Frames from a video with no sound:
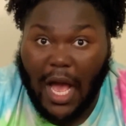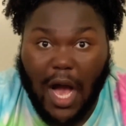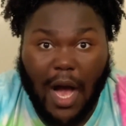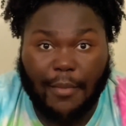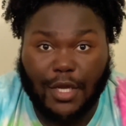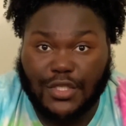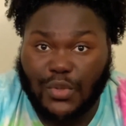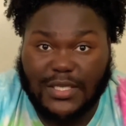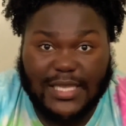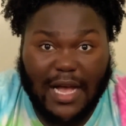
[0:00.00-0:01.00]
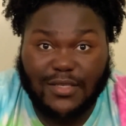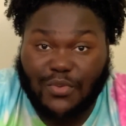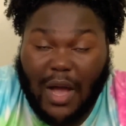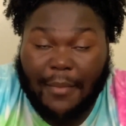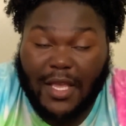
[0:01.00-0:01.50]
Your twist outs,
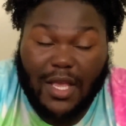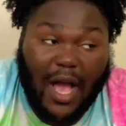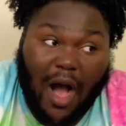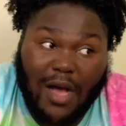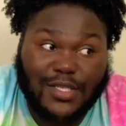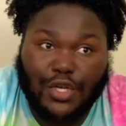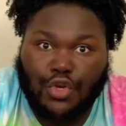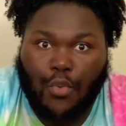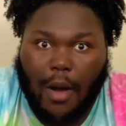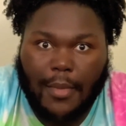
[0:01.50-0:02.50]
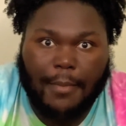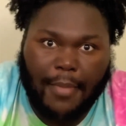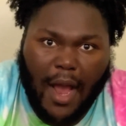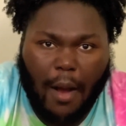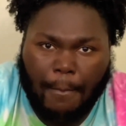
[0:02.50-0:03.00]
I mean, also you won't be
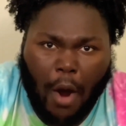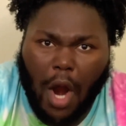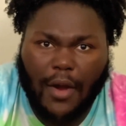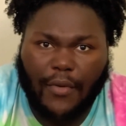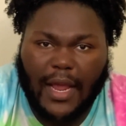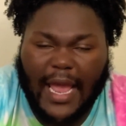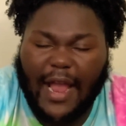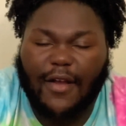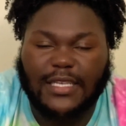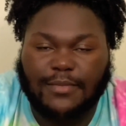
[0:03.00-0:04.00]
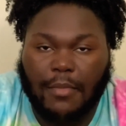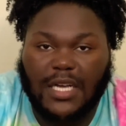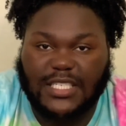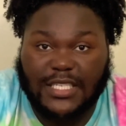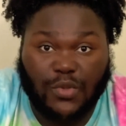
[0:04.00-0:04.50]
borrowing hair as
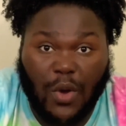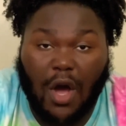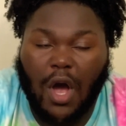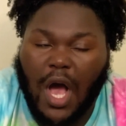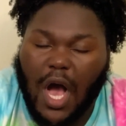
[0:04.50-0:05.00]
much as well,